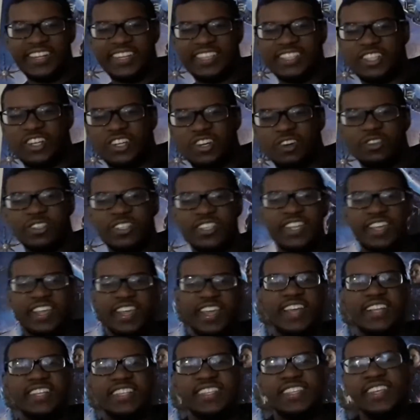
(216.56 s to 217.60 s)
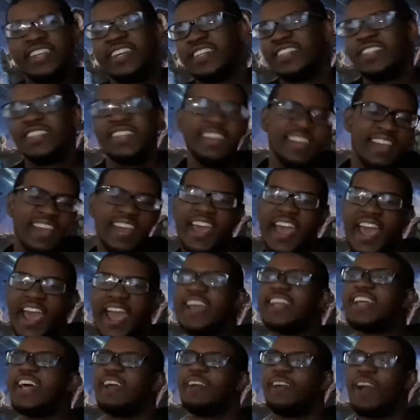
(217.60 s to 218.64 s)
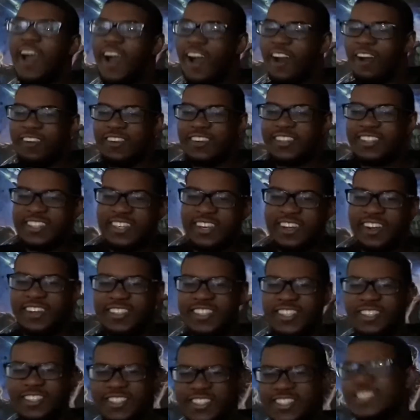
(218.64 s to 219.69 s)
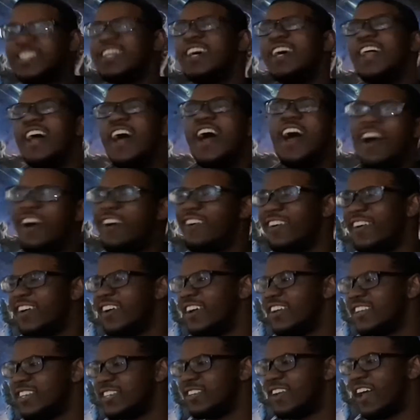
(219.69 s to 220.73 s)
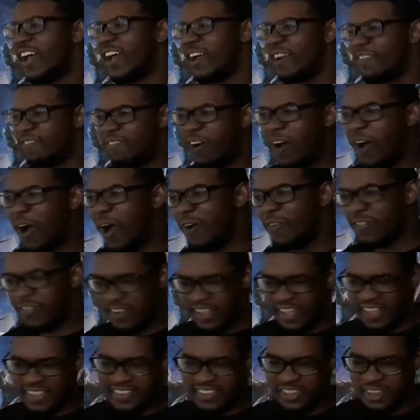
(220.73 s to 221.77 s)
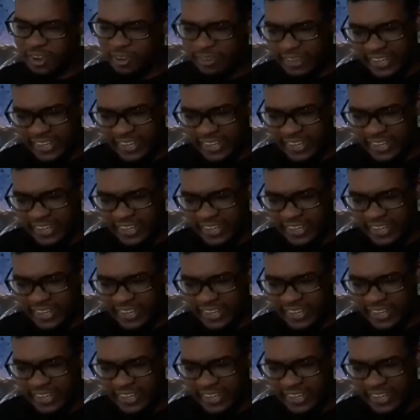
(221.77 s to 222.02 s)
Jojo just hits it, and like, how could you like fall for that so